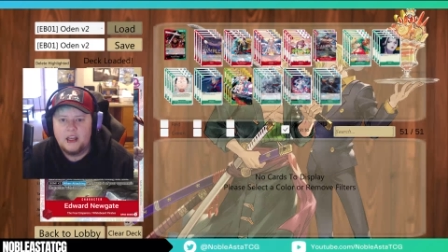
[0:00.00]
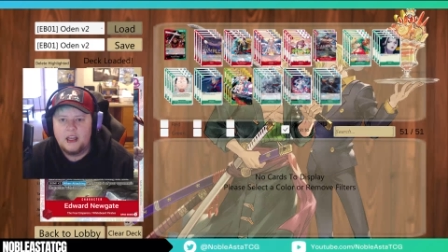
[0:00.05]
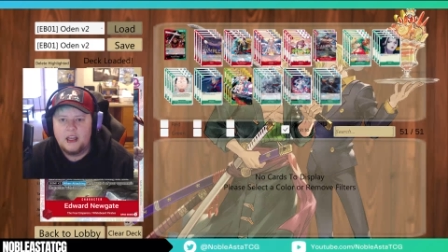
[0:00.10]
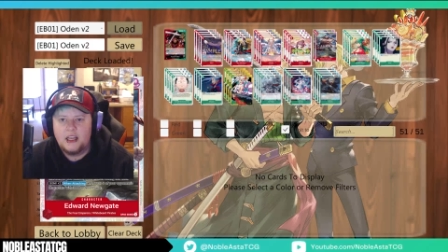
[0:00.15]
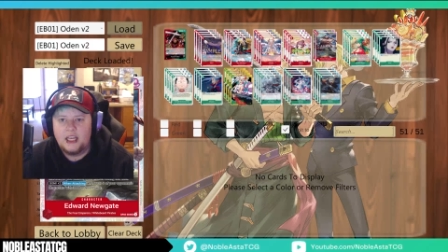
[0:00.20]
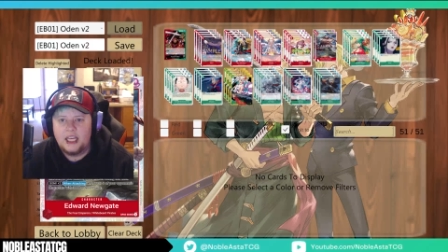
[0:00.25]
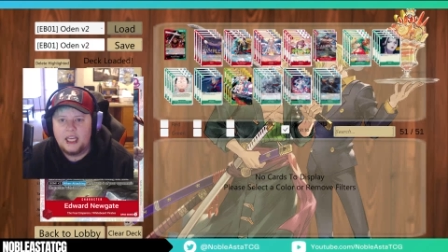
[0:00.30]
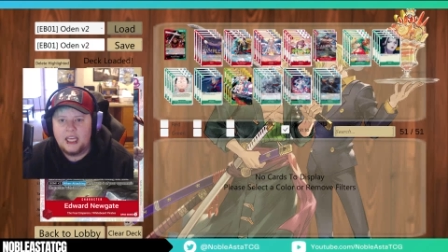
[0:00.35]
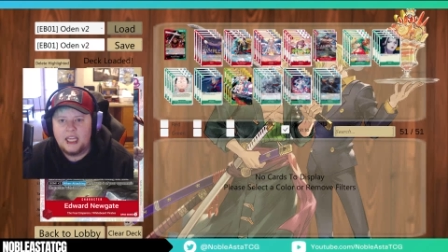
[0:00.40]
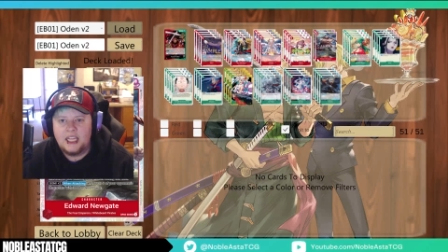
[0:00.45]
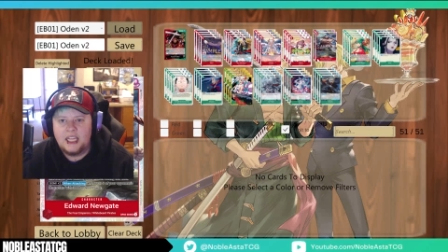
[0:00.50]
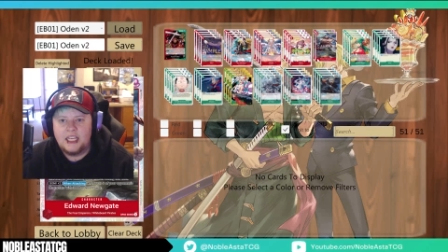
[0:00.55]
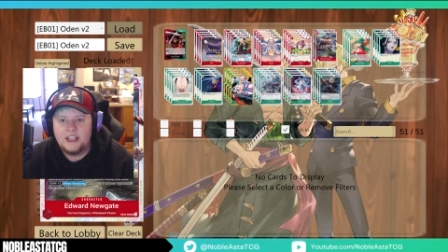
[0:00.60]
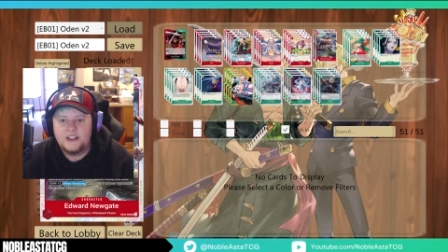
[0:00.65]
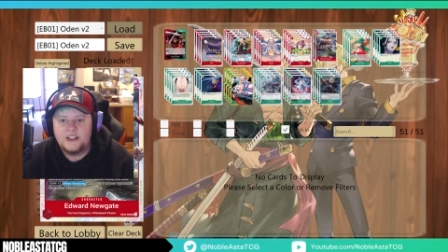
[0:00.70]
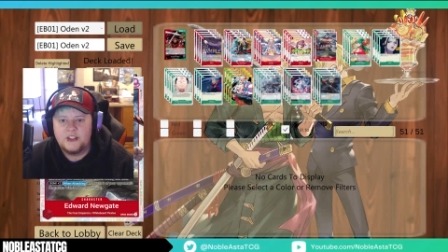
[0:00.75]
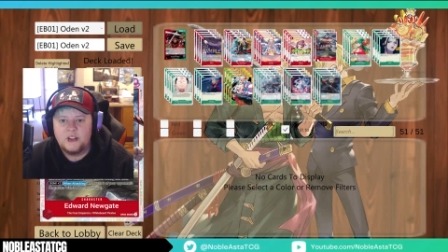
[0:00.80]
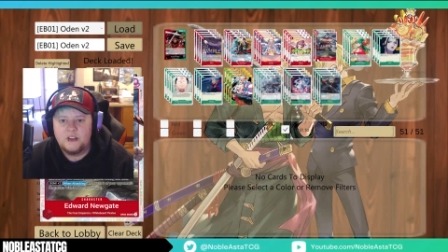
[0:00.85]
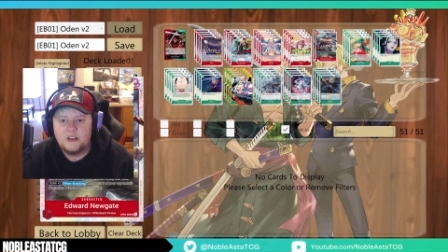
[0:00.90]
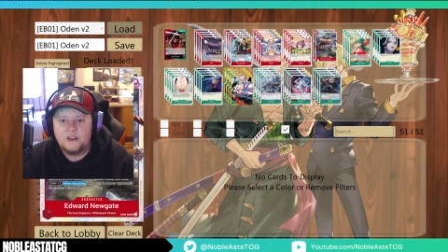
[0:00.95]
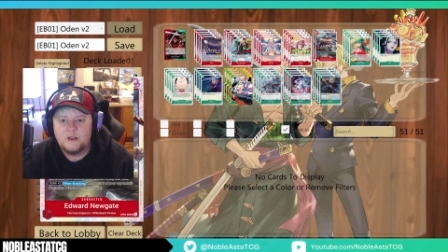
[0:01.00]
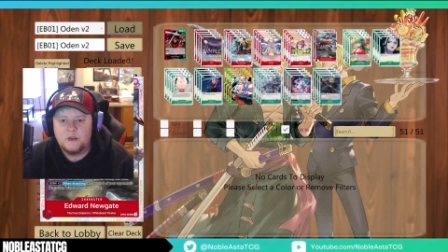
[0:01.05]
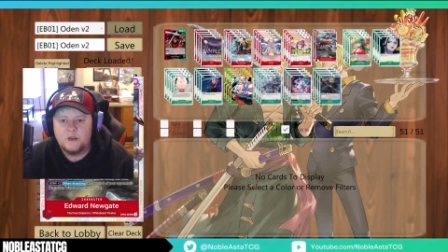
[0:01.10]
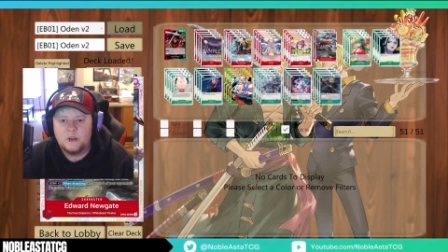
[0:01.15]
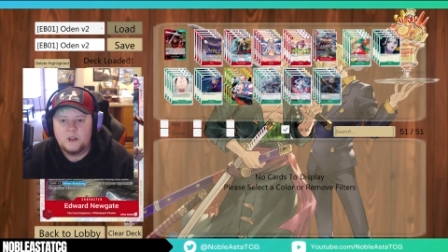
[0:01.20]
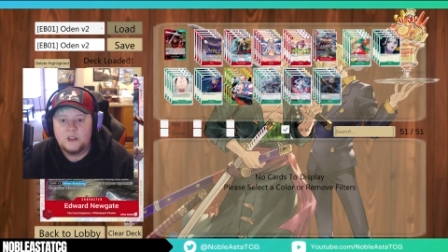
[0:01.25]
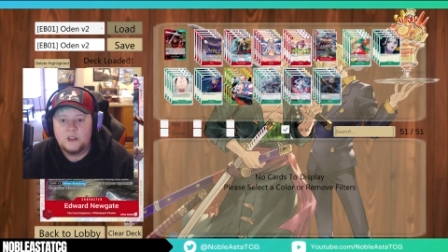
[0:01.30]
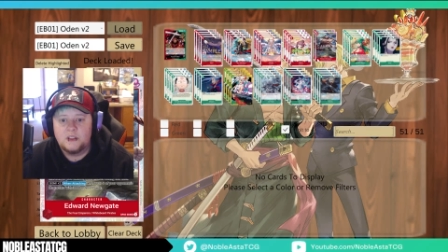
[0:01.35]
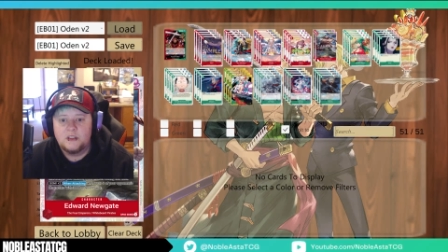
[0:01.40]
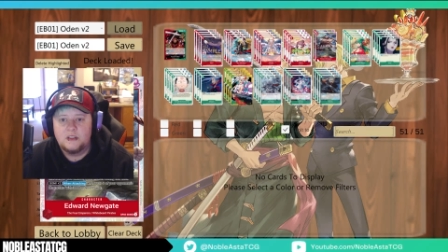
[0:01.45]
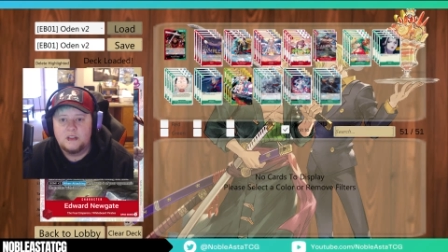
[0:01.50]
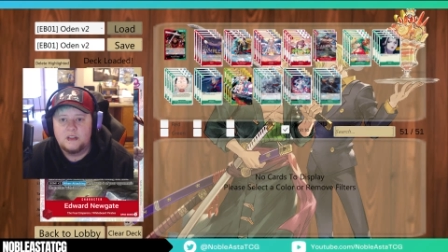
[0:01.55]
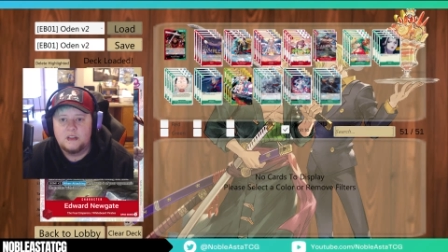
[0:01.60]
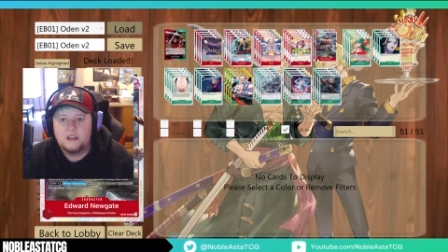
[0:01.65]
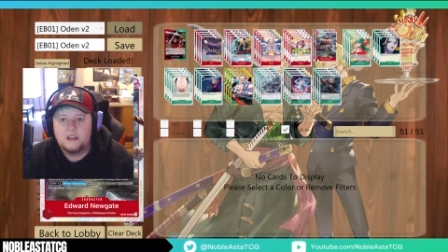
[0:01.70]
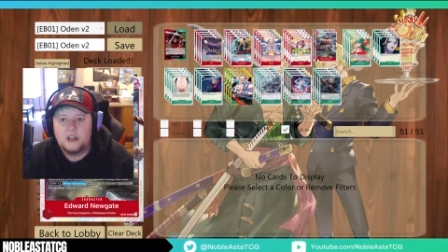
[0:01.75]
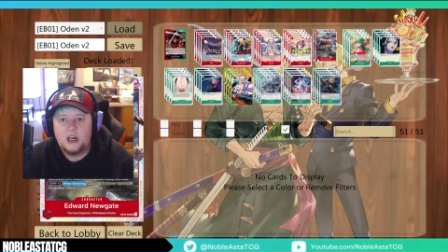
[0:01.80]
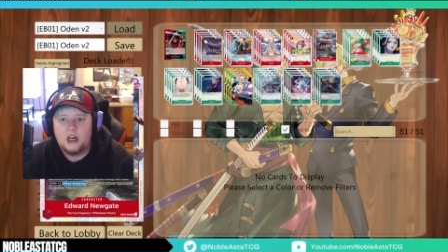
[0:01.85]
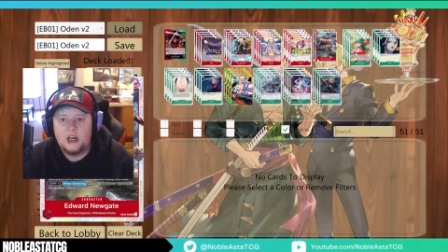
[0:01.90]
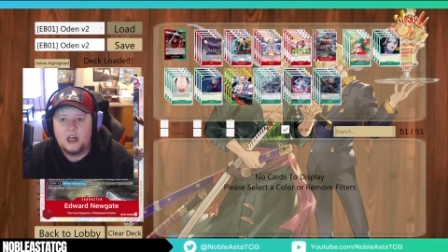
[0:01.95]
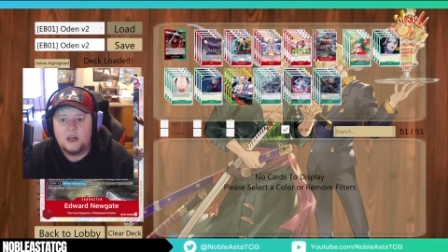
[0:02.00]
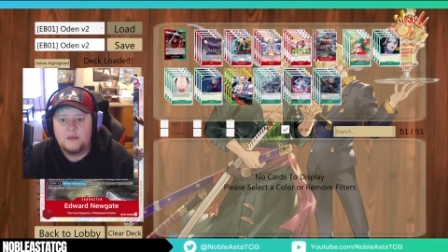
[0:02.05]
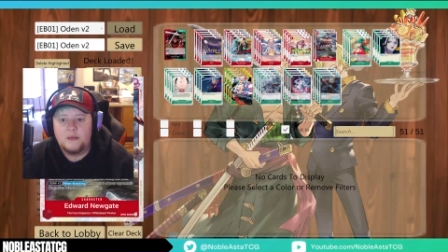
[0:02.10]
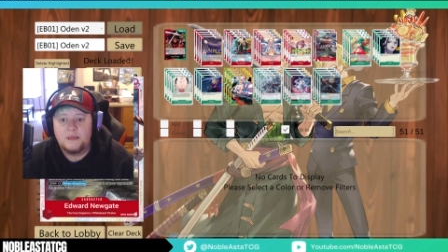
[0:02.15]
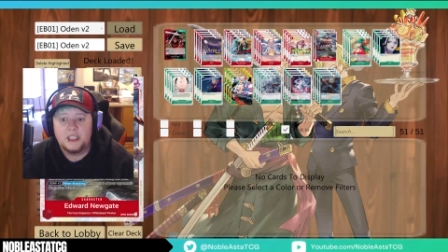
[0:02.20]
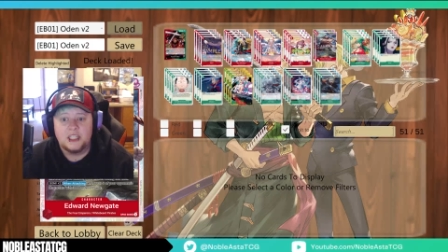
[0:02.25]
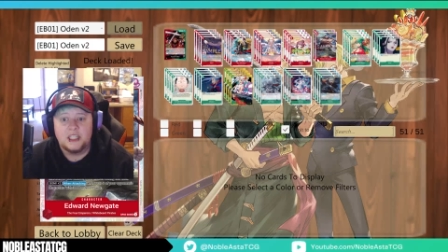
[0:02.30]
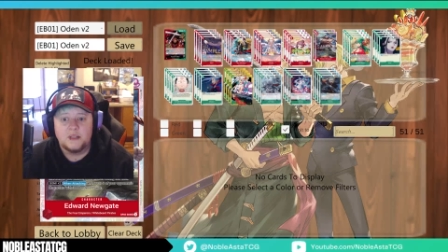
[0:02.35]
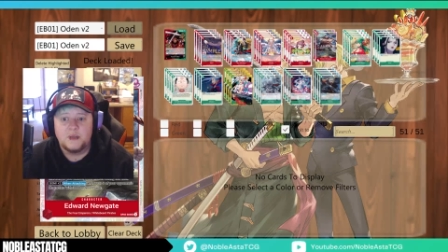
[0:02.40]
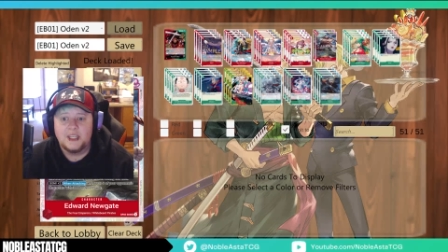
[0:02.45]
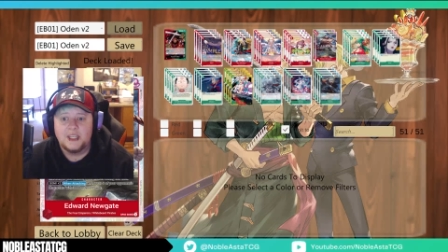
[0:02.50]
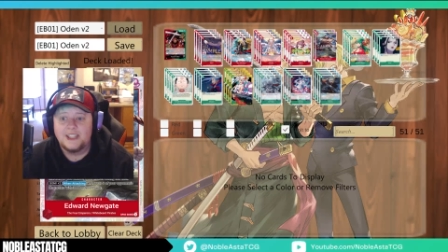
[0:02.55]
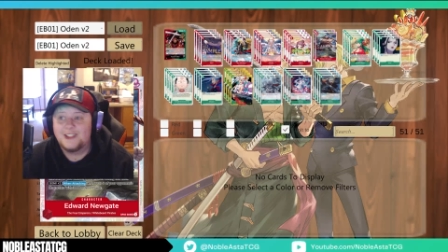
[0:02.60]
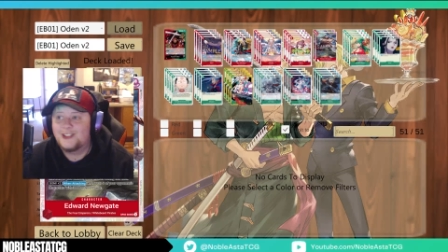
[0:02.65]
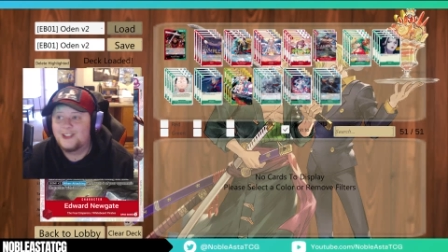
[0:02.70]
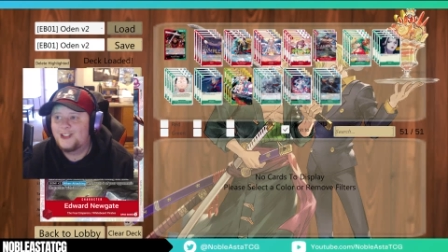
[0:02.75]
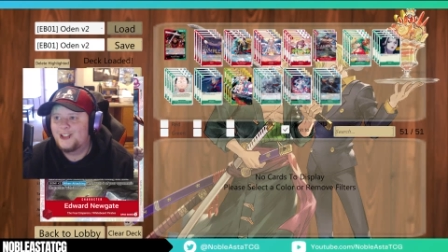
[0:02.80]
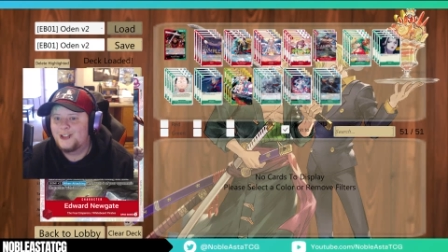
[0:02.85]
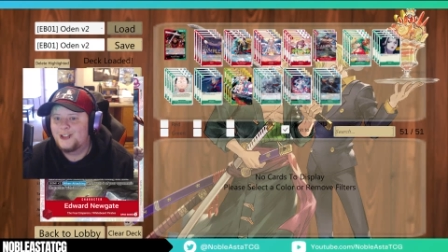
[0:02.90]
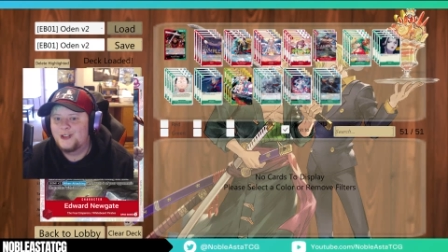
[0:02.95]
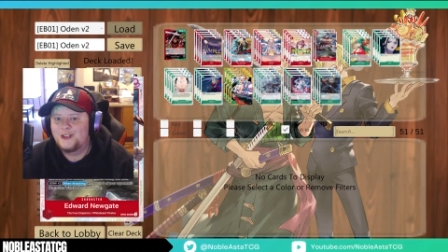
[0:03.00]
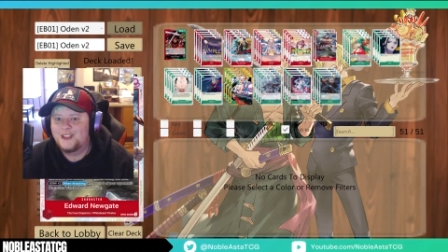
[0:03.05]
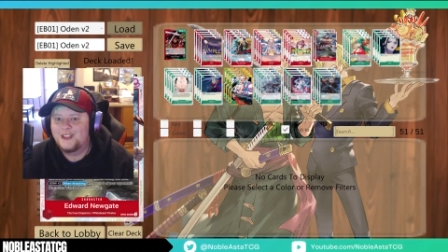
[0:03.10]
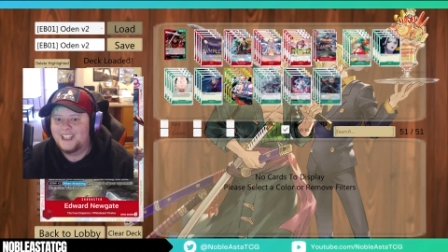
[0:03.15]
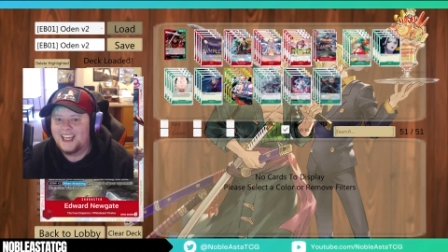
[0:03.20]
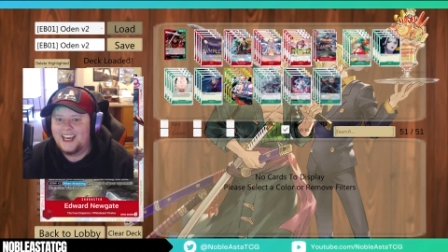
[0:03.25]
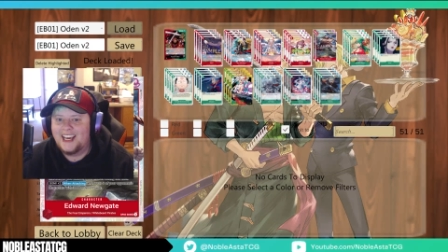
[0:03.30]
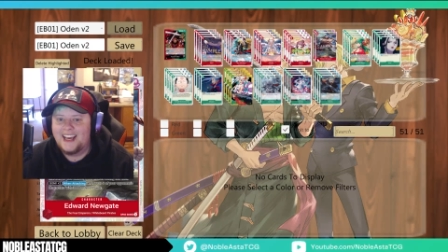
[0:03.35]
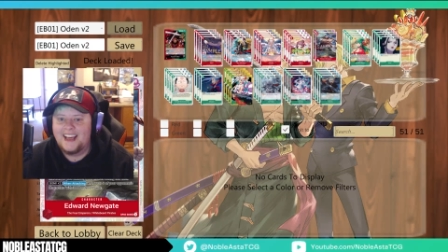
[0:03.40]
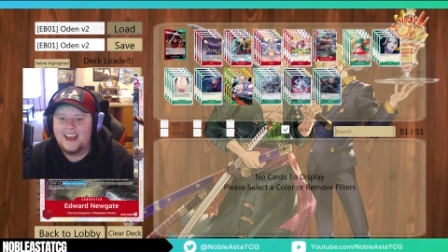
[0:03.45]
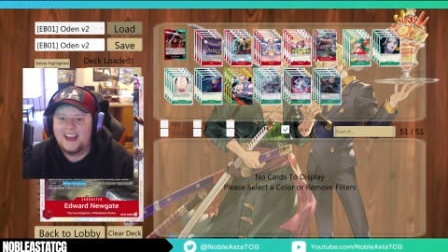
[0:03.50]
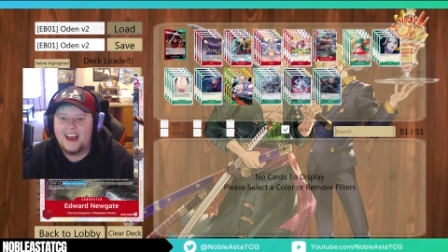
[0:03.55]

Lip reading: it is useful because we get 2k,